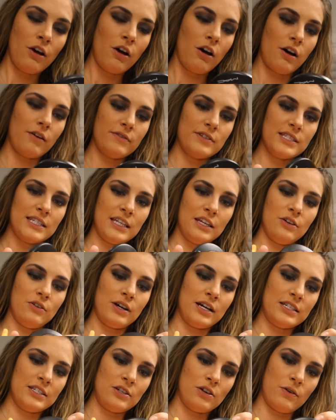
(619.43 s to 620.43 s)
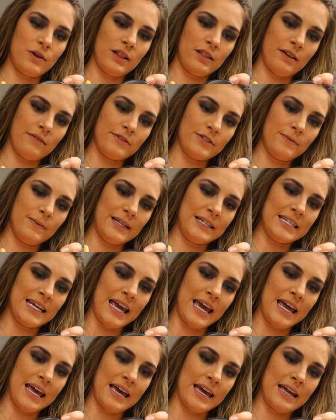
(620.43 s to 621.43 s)
Obviously, you guys know I love to be
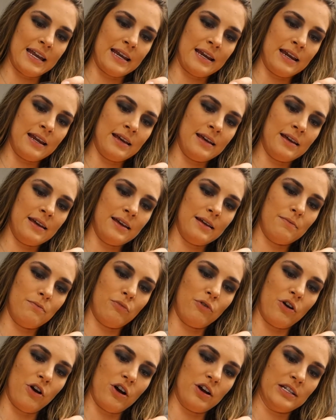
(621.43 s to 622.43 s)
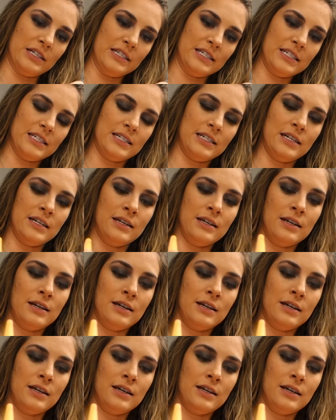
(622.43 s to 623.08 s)
tan and bronzed.